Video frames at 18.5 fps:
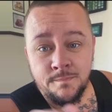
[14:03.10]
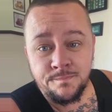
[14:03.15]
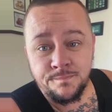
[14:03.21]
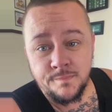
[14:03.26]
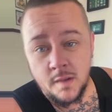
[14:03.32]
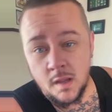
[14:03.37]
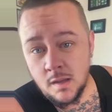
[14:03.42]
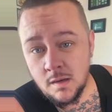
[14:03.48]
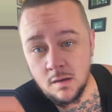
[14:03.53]

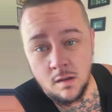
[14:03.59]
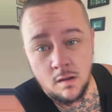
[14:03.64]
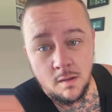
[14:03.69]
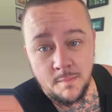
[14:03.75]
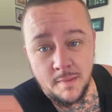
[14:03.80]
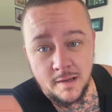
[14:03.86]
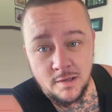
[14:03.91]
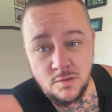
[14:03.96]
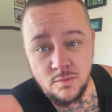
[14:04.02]
And
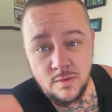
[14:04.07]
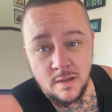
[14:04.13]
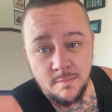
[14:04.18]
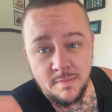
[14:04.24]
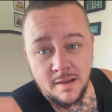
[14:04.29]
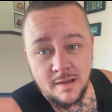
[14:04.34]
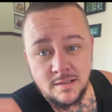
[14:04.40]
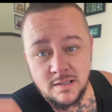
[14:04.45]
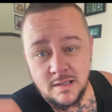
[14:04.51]
I do get
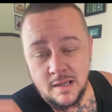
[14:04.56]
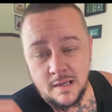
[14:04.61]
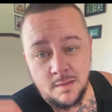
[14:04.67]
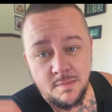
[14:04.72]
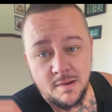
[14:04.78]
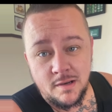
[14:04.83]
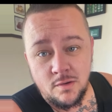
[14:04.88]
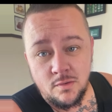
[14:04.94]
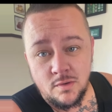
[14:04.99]
back to
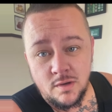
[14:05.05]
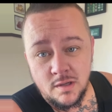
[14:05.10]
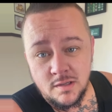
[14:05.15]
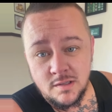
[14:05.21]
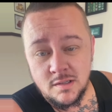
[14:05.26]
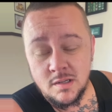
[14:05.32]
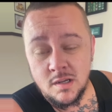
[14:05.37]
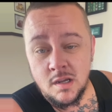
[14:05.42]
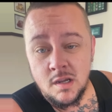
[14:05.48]
anybody who
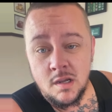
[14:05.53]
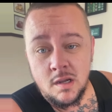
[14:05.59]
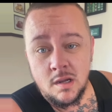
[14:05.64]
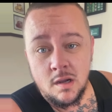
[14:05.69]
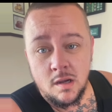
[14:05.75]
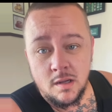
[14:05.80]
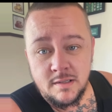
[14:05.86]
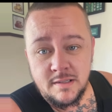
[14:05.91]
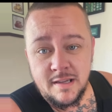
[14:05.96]
does
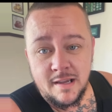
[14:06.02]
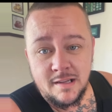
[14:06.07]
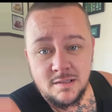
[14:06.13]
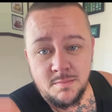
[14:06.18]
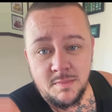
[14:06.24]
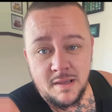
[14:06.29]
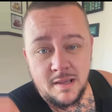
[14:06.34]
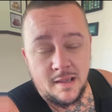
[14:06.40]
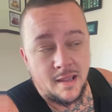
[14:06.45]
contact
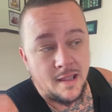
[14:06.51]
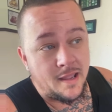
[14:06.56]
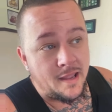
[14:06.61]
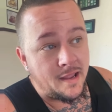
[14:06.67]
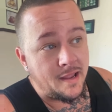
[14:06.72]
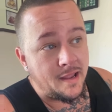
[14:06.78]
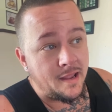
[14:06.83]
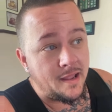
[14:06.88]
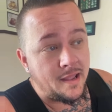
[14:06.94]

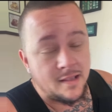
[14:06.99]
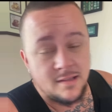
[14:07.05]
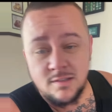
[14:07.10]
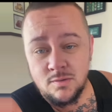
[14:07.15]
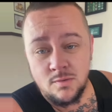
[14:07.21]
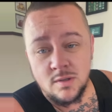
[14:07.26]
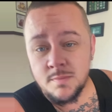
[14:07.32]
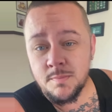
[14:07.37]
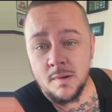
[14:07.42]
me as
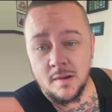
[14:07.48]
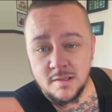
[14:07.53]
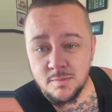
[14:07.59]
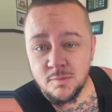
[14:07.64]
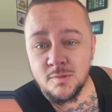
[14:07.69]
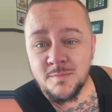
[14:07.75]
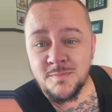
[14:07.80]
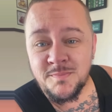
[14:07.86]
soon as possible.